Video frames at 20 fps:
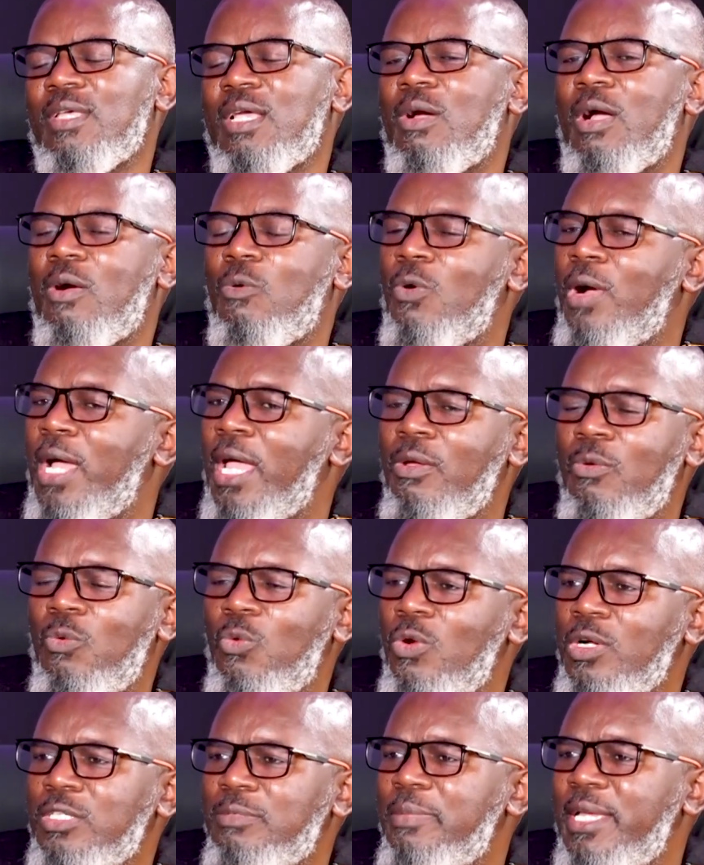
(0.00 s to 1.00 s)
Why?
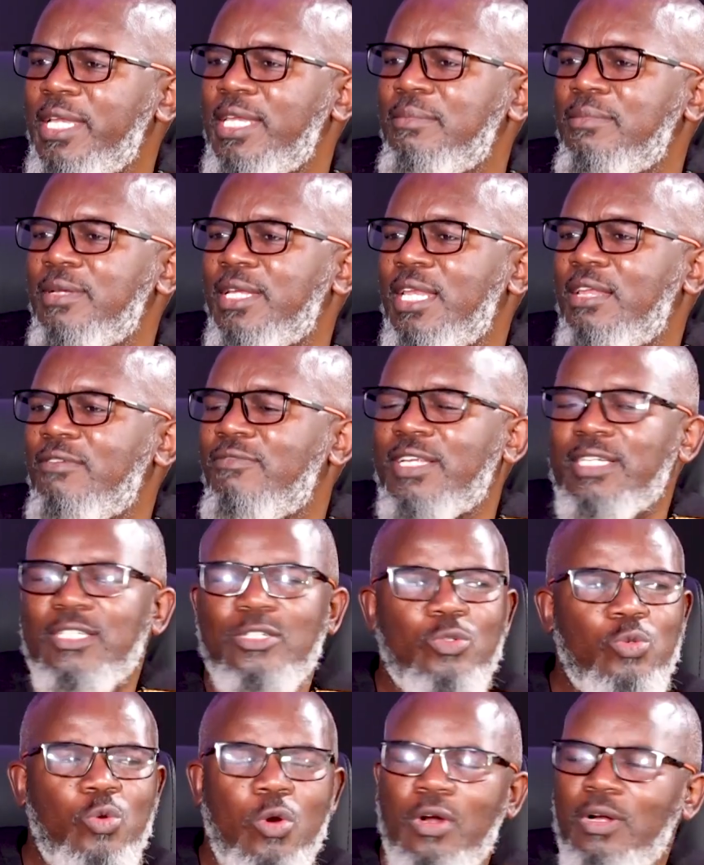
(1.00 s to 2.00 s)
What made him relevant
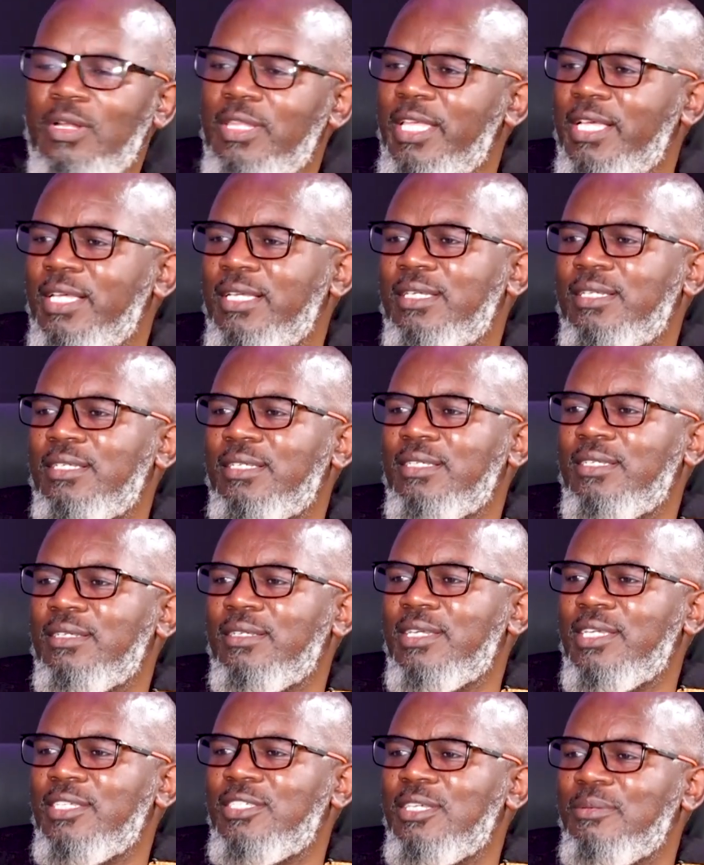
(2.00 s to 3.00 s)
to all the
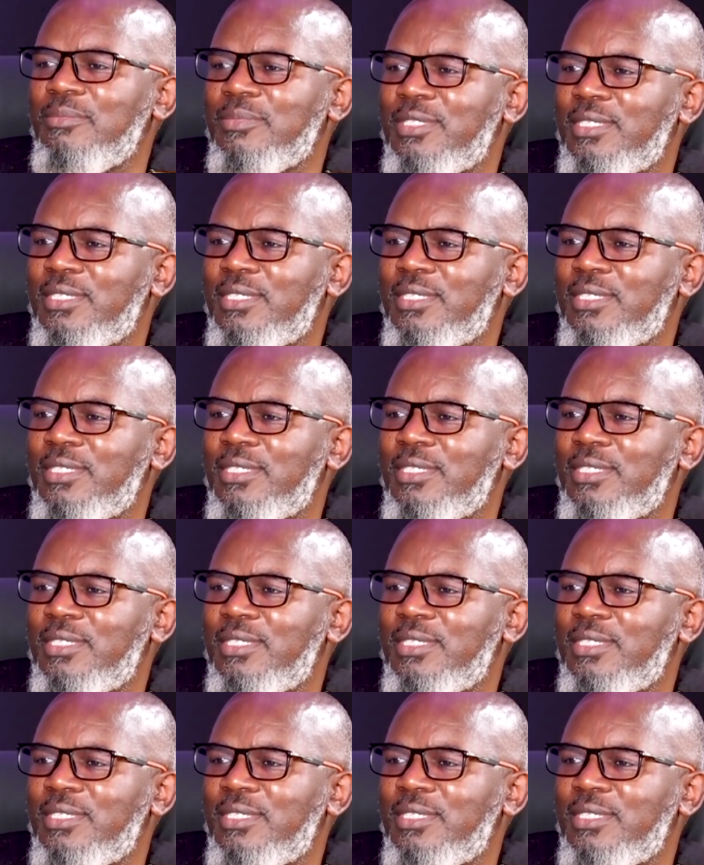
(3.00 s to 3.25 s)
regimes?